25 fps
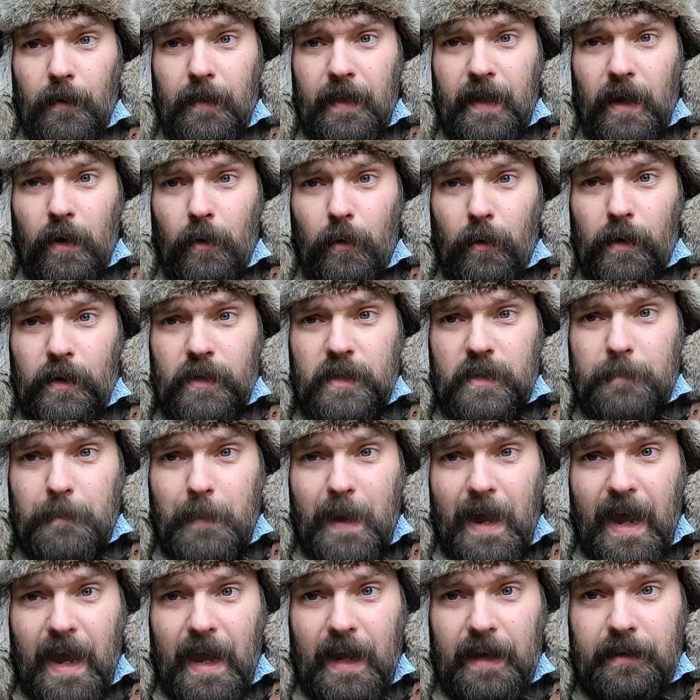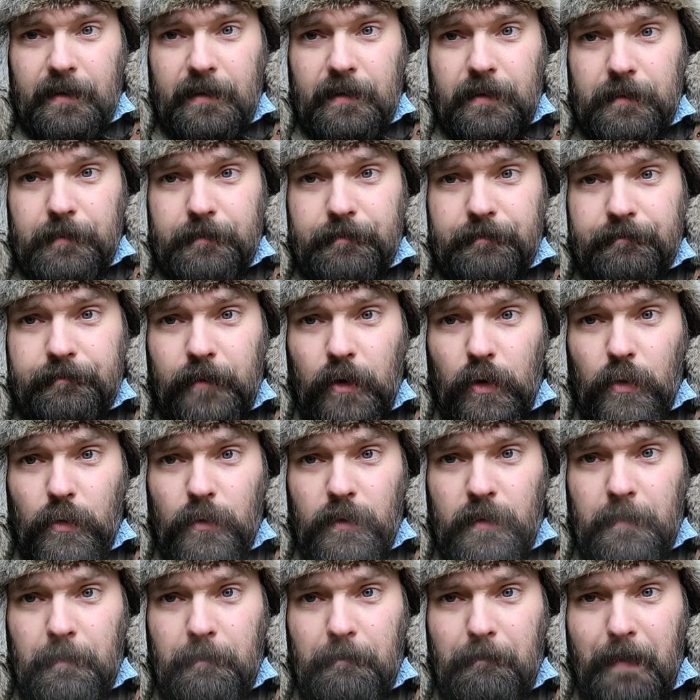the orange man
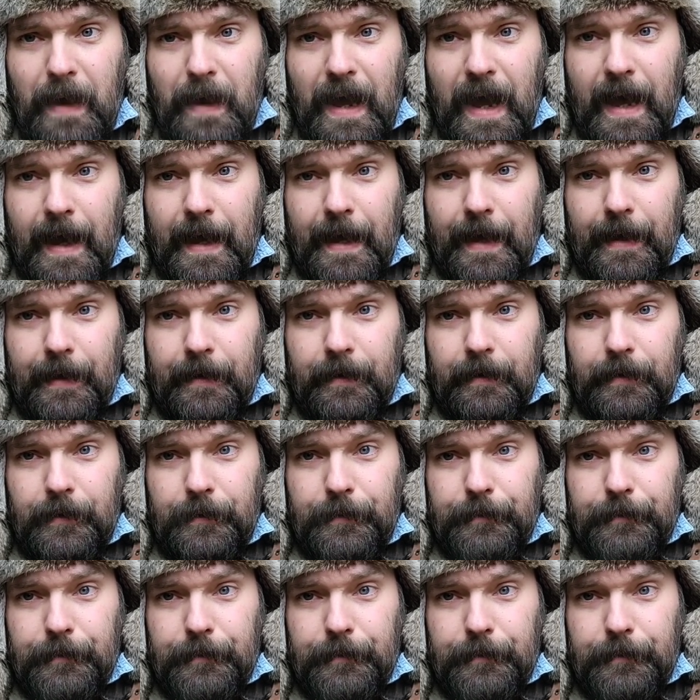who's bad?